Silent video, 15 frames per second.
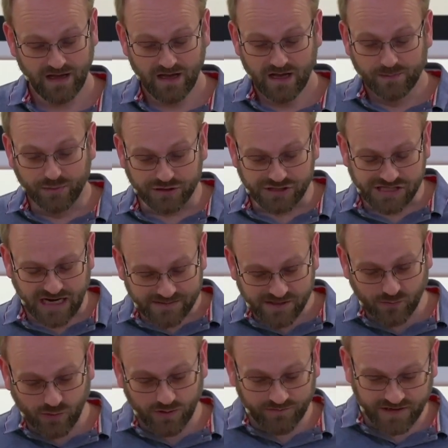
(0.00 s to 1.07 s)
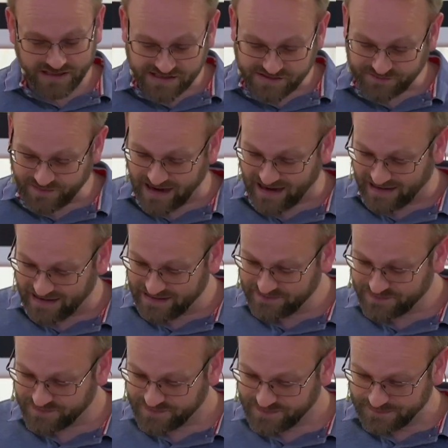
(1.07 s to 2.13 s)
But chapter 1, verse
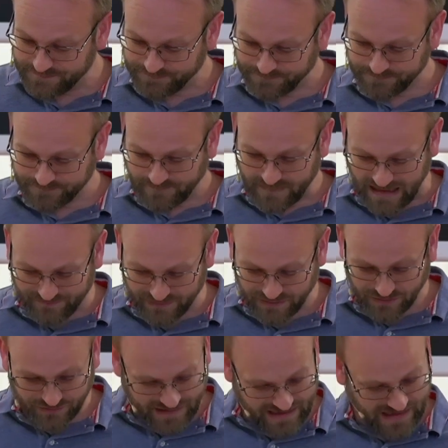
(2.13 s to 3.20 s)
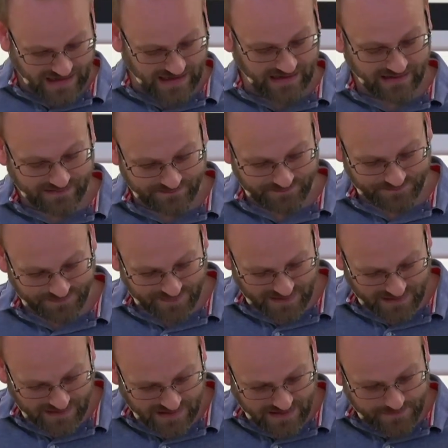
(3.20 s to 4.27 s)
5, have a look there.
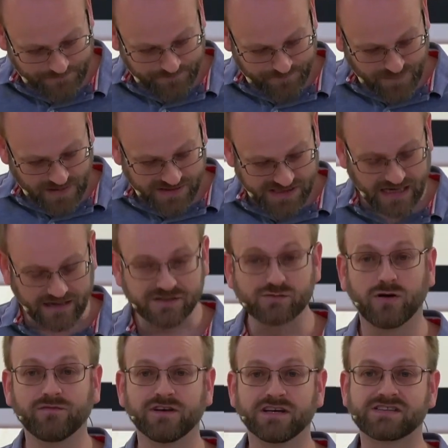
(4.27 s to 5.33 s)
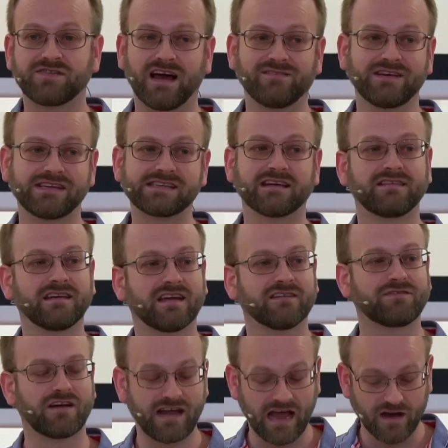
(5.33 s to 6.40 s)
Chapter 1, verse 5 is, I think, a
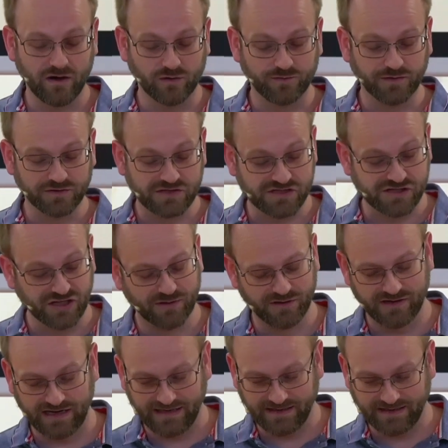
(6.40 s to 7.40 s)
very helpful summary.